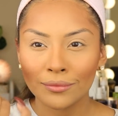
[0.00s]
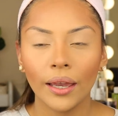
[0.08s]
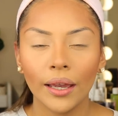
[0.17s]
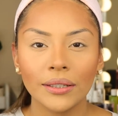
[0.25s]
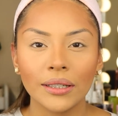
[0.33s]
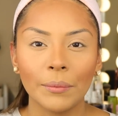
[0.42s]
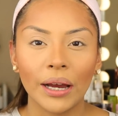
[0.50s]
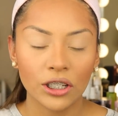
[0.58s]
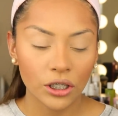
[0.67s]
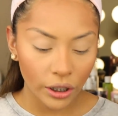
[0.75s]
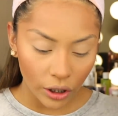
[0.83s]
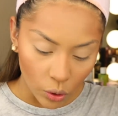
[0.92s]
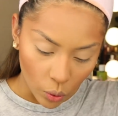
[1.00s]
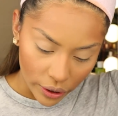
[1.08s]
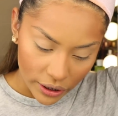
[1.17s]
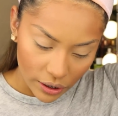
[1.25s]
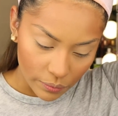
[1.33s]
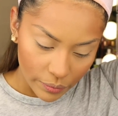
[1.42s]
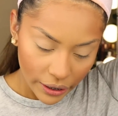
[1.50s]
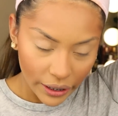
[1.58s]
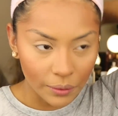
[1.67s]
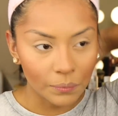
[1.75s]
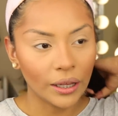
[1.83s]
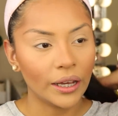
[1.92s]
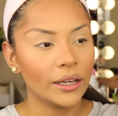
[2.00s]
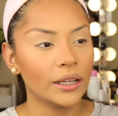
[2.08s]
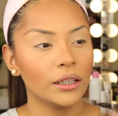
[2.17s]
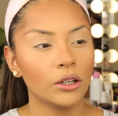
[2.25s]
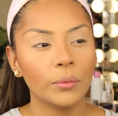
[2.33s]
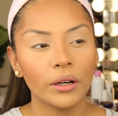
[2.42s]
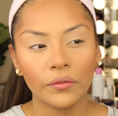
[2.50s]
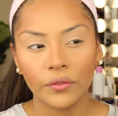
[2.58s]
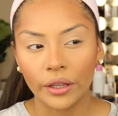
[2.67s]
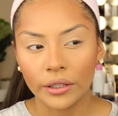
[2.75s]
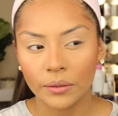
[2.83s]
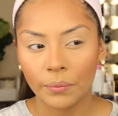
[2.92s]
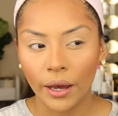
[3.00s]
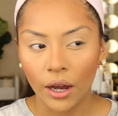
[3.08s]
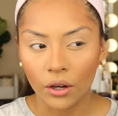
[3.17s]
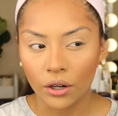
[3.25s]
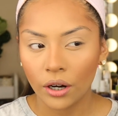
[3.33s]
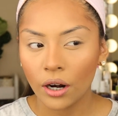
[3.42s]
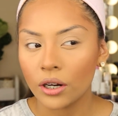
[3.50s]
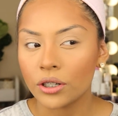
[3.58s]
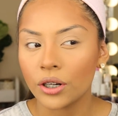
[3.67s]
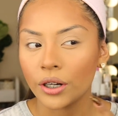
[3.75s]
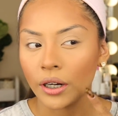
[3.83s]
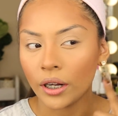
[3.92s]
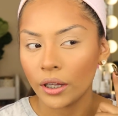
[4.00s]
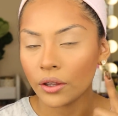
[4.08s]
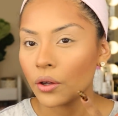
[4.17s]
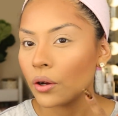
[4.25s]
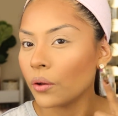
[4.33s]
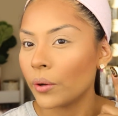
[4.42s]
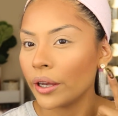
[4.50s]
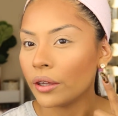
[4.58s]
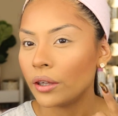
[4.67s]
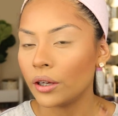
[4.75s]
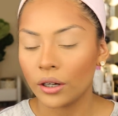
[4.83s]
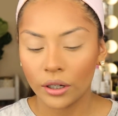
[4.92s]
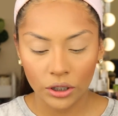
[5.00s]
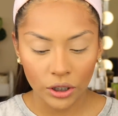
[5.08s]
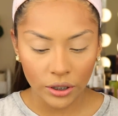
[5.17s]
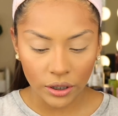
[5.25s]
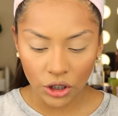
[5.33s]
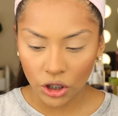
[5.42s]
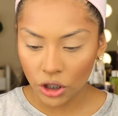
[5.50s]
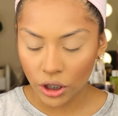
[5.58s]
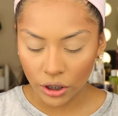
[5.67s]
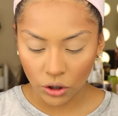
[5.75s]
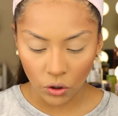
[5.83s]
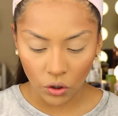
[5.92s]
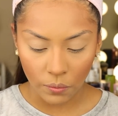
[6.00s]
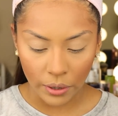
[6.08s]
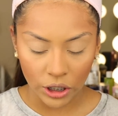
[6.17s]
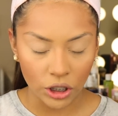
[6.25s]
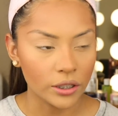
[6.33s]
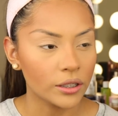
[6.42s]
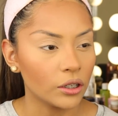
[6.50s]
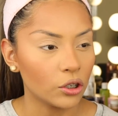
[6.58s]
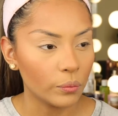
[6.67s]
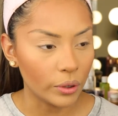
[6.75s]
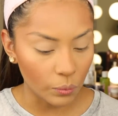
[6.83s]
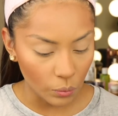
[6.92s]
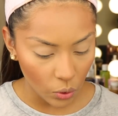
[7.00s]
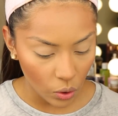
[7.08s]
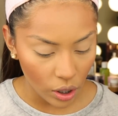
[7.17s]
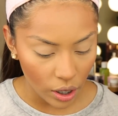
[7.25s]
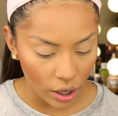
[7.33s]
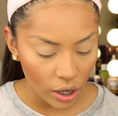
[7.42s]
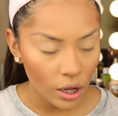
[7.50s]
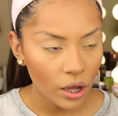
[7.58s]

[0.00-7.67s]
And I'm actually going to be applying a little bit of this powder underneath right here, just to chisel my cheeks a little bit more.